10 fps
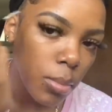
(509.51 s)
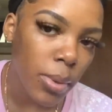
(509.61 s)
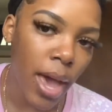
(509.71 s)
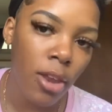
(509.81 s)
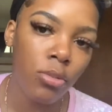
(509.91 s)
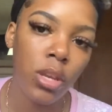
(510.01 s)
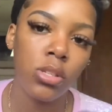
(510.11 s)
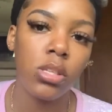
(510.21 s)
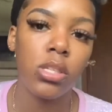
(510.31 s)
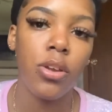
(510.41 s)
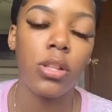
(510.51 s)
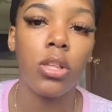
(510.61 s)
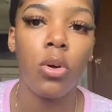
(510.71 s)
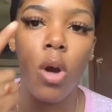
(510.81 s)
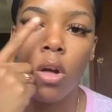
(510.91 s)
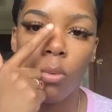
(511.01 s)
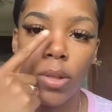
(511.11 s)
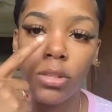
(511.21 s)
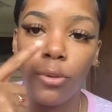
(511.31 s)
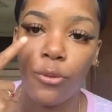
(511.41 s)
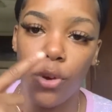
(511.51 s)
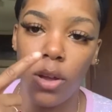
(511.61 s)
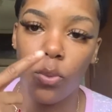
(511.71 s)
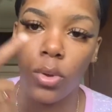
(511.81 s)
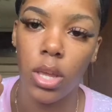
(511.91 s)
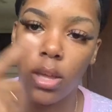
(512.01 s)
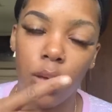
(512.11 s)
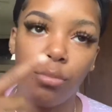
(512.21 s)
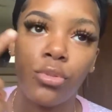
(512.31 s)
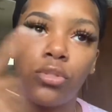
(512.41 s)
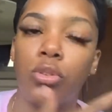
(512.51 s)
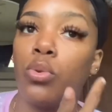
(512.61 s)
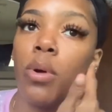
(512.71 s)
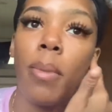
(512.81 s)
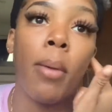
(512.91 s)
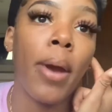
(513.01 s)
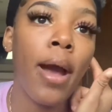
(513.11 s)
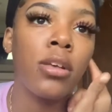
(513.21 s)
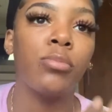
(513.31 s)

but I don't necessarily go all the way to the front when it comes to doing my brows,